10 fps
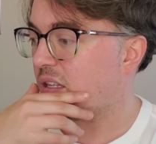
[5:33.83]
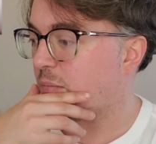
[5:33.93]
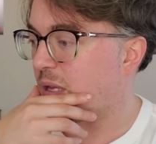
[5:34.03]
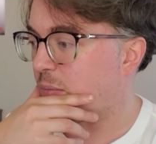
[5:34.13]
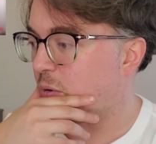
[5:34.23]

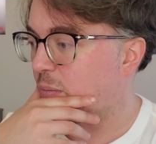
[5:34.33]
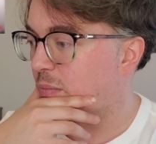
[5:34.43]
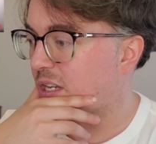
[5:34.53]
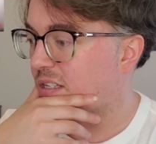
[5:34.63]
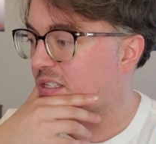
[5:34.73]
that maybe we
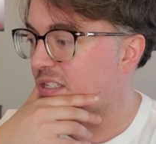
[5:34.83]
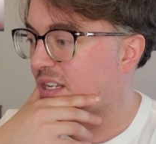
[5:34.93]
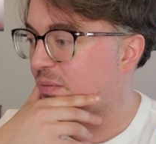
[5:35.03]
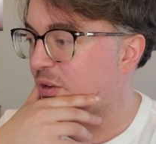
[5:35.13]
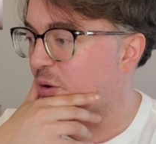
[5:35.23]
missed.
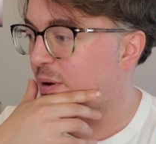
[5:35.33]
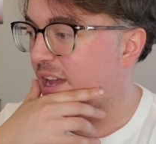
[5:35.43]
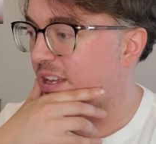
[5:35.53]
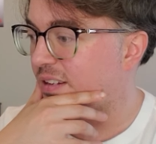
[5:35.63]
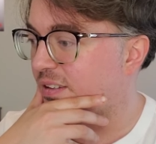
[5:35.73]
I'm going to go
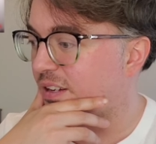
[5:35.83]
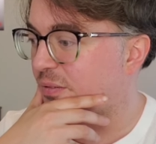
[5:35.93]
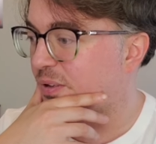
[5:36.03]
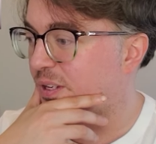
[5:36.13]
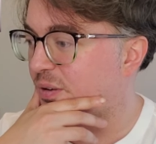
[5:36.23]
back and look
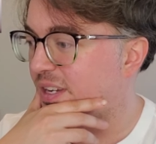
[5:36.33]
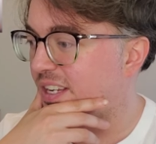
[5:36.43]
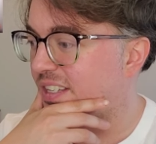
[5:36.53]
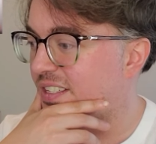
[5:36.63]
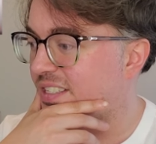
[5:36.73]
really
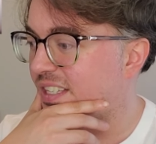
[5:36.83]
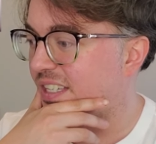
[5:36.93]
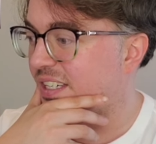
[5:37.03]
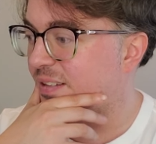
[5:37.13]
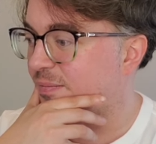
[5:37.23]
quick and
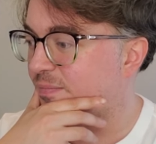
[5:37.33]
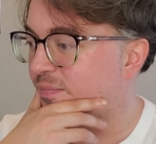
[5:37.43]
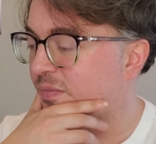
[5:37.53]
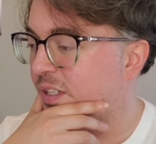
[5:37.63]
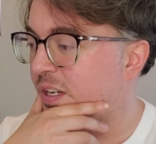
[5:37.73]
see.
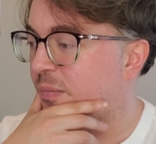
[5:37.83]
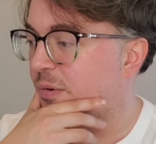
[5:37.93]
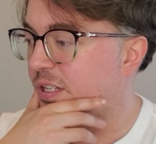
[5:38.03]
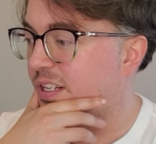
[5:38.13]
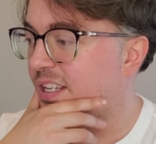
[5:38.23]

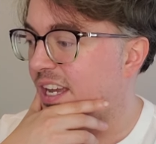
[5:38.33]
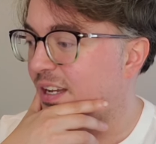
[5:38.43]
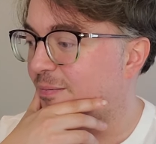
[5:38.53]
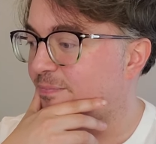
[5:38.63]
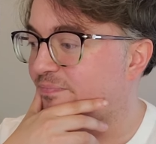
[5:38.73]
But that,
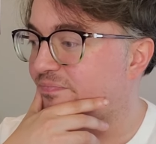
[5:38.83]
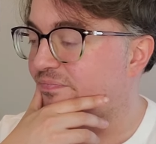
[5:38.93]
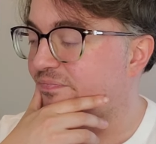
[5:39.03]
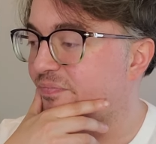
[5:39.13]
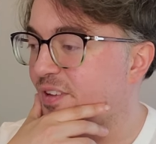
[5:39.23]
yeah,
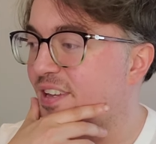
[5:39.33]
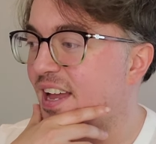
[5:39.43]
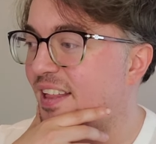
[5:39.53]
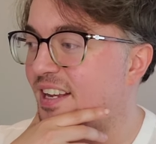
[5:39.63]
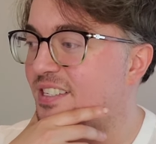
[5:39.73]

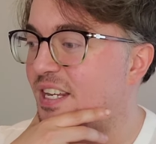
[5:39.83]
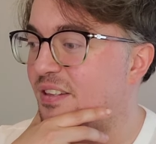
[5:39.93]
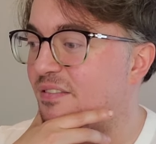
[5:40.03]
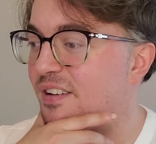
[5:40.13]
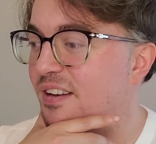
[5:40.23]
yeah, like I said
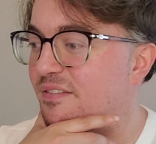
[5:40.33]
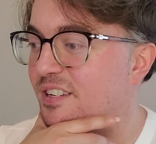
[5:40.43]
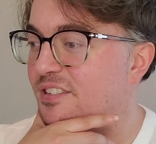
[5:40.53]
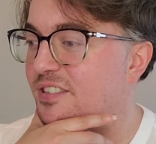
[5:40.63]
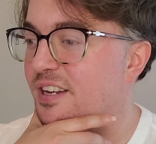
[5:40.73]
in the fan
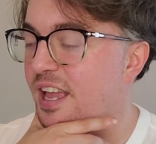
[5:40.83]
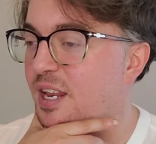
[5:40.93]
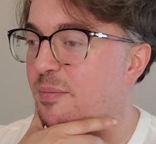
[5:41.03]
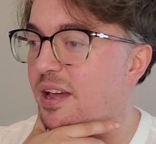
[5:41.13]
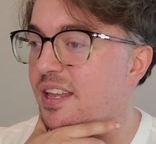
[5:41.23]
fiction, did
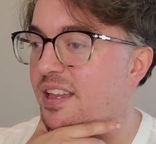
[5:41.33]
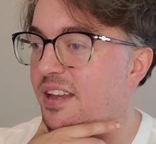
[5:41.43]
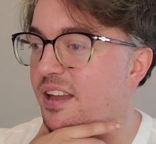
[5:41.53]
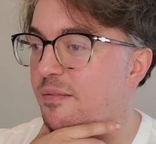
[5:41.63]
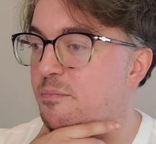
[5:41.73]

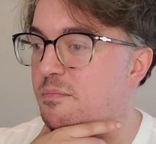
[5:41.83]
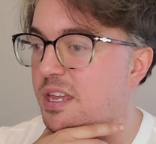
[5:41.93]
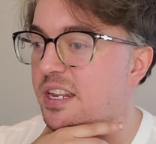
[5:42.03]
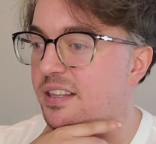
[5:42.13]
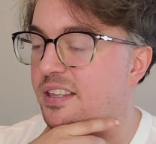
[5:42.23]
anybody
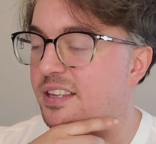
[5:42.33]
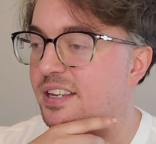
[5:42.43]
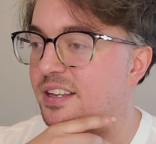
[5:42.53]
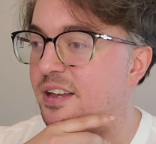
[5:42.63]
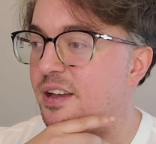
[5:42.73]
immediately
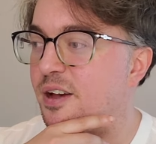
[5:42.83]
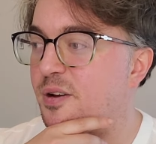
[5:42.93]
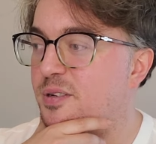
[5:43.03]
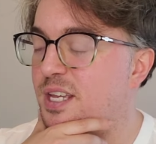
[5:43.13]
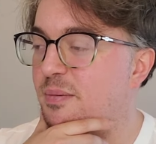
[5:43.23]
think,
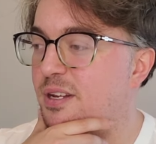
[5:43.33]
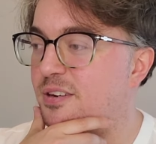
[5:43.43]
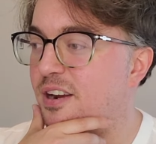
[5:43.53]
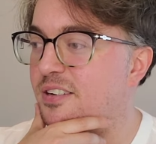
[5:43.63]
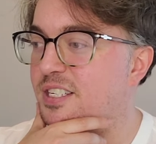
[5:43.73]
oh, it's Ebony
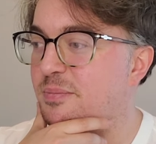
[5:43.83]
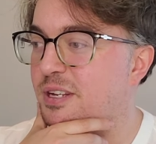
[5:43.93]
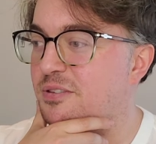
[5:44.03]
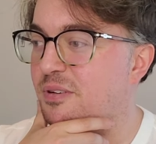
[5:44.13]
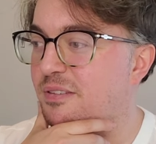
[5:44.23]
Darkness,
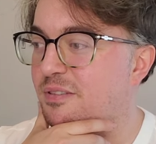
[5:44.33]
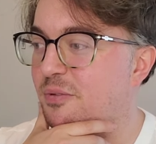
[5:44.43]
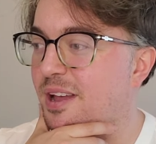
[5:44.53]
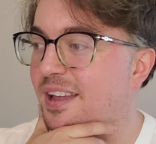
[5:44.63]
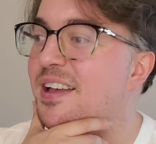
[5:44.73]
Dementia Raven
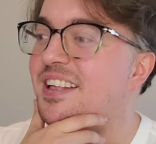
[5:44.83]
Way?